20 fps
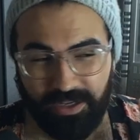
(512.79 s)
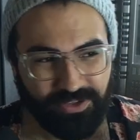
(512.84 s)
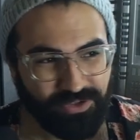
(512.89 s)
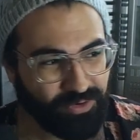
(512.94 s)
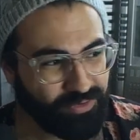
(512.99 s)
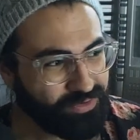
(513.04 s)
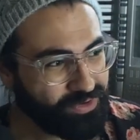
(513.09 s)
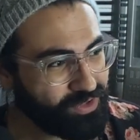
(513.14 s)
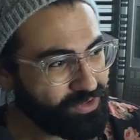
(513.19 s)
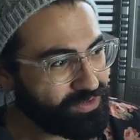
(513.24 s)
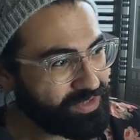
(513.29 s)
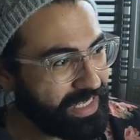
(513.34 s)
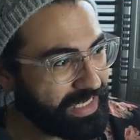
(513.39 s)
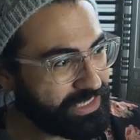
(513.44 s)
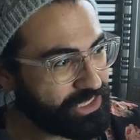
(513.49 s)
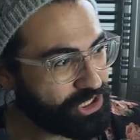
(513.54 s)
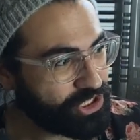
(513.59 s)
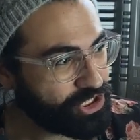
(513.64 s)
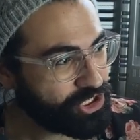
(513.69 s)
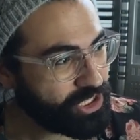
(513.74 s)
Don't use that
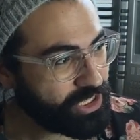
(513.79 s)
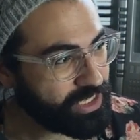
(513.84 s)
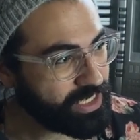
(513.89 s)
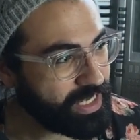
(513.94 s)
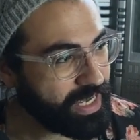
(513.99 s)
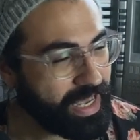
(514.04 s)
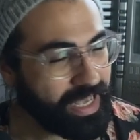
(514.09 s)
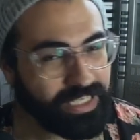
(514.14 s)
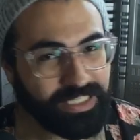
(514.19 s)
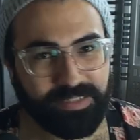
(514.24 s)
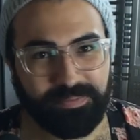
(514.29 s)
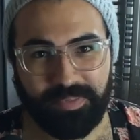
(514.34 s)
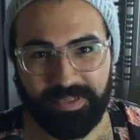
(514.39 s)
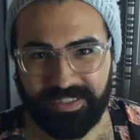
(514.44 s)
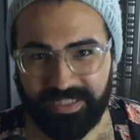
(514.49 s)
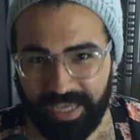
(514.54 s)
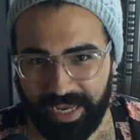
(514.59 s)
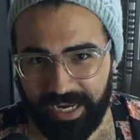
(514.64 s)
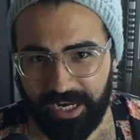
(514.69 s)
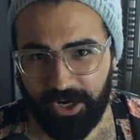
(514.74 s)
shitty ass
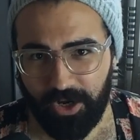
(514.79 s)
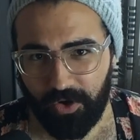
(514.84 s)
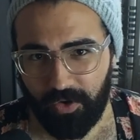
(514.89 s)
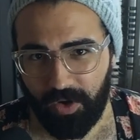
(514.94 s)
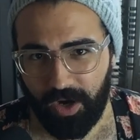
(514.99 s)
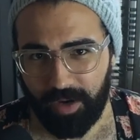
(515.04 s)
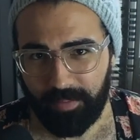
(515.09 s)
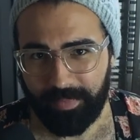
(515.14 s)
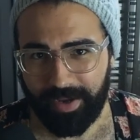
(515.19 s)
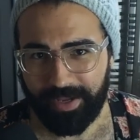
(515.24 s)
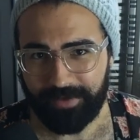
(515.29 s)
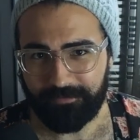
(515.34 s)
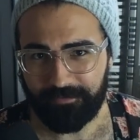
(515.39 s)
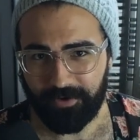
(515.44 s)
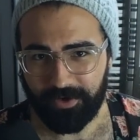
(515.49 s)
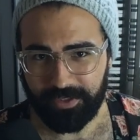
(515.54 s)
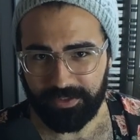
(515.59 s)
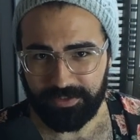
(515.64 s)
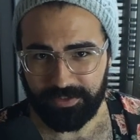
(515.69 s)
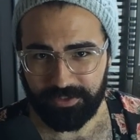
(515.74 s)
potato on my
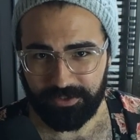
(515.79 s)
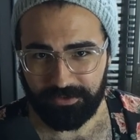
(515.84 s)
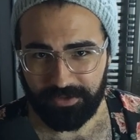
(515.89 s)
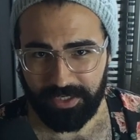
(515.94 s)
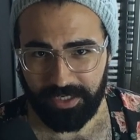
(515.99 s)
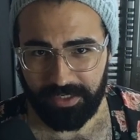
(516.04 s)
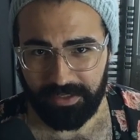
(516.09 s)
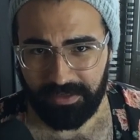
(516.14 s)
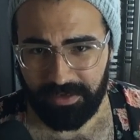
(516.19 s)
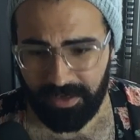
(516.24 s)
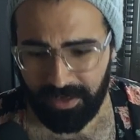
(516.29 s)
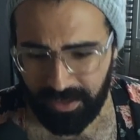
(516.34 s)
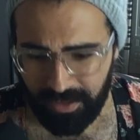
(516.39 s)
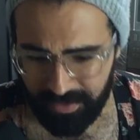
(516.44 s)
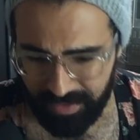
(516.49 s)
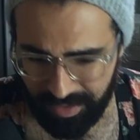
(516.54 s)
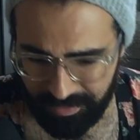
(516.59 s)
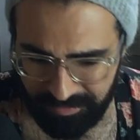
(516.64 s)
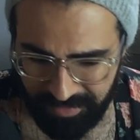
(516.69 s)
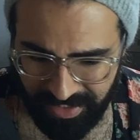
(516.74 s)
freaking screen
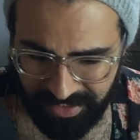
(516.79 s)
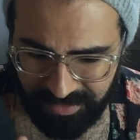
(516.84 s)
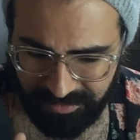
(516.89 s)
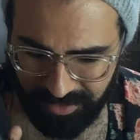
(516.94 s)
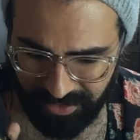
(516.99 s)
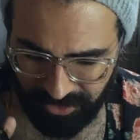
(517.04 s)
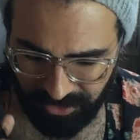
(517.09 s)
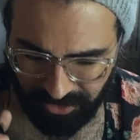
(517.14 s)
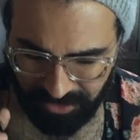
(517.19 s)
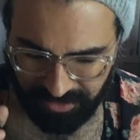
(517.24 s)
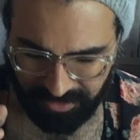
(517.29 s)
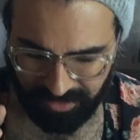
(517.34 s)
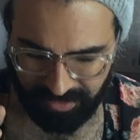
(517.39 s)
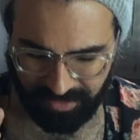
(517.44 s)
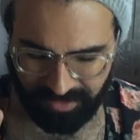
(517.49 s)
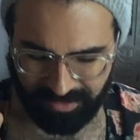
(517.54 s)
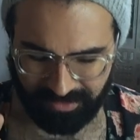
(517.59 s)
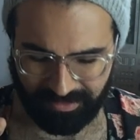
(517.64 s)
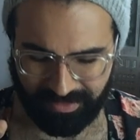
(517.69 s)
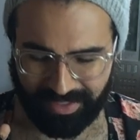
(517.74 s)
that makes me look
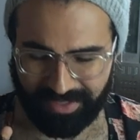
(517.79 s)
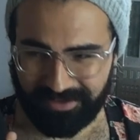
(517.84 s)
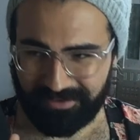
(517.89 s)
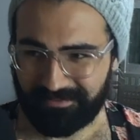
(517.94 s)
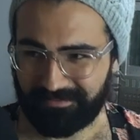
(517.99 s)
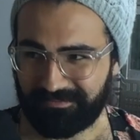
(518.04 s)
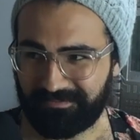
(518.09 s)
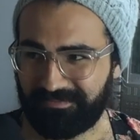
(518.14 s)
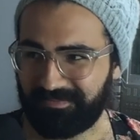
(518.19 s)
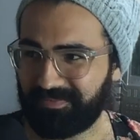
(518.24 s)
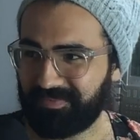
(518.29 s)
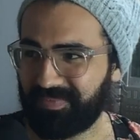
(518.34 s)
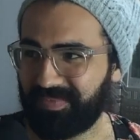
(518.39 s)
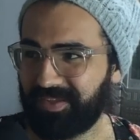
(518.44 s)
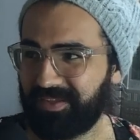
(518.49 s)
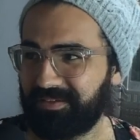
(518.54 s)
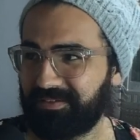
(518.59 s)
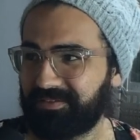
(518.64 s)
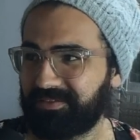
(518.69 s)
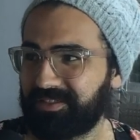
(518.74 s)
like
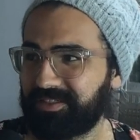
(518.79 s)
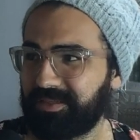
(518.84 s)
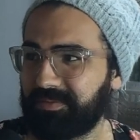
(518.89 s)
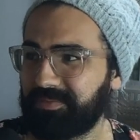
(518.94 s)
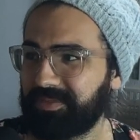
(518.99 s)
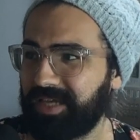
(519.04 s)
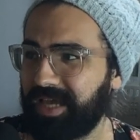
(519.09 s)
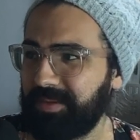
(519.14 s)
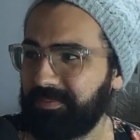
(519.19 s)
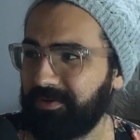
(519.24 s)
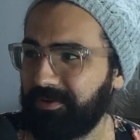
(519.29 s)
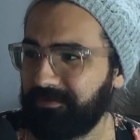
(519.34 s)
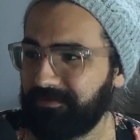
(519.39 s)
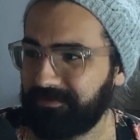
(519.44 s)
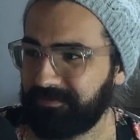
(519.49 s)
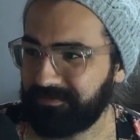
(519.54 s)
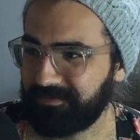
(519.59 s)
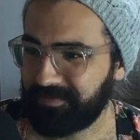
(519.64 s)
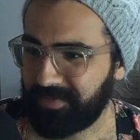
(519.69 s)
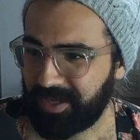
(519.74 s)
some type
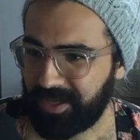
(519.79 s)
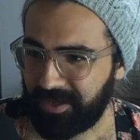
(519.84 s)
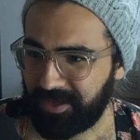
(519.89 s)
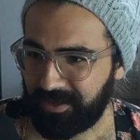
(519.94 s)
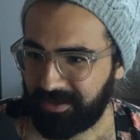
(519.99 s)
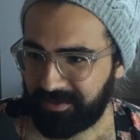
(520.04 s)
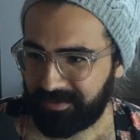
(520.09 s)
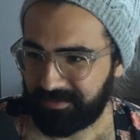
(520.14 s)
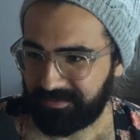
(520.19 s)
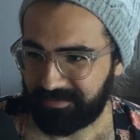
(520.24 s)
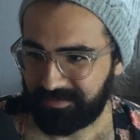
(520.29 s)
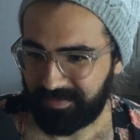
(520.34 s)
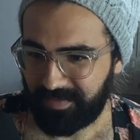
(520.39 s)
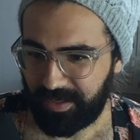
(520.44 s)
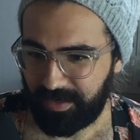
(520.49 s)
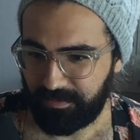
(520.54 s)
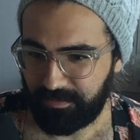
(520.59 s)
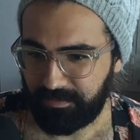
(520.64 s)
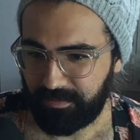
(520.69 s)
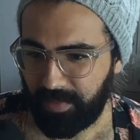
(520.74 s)
of
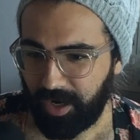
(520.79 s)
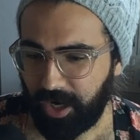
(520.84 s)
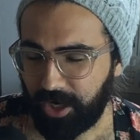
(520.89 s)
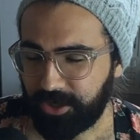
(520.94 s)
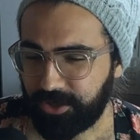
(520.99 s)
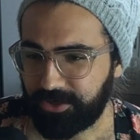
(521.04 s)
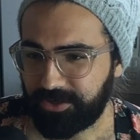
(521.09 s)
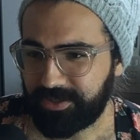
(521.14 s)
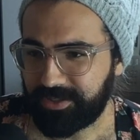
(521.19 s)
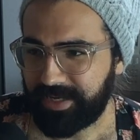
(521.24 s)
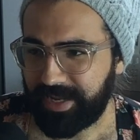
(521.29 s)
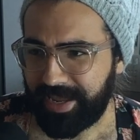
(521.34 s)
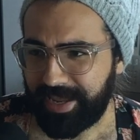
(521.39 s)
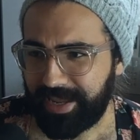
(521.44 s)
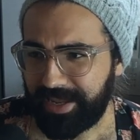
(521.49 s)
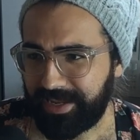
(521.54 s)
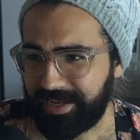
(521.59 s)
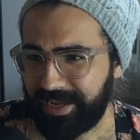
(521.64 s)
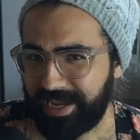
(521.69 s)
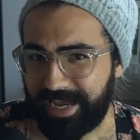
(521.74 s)
modern
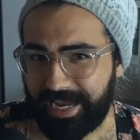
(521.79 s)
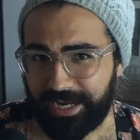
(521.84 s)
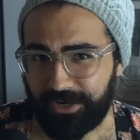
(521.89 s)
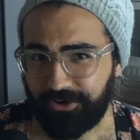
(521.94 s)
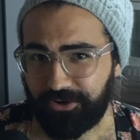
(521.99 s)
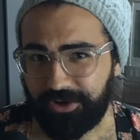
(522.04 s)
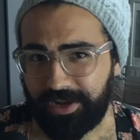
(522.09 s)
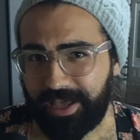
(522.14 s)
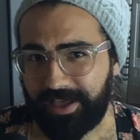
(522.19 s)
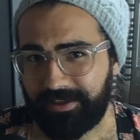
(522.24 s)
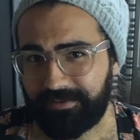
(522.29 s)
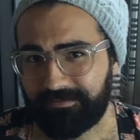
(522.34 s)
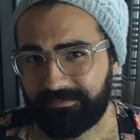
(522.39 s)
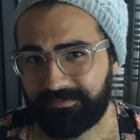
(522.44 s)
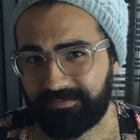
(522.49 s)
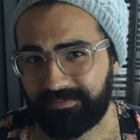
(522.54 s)
day internet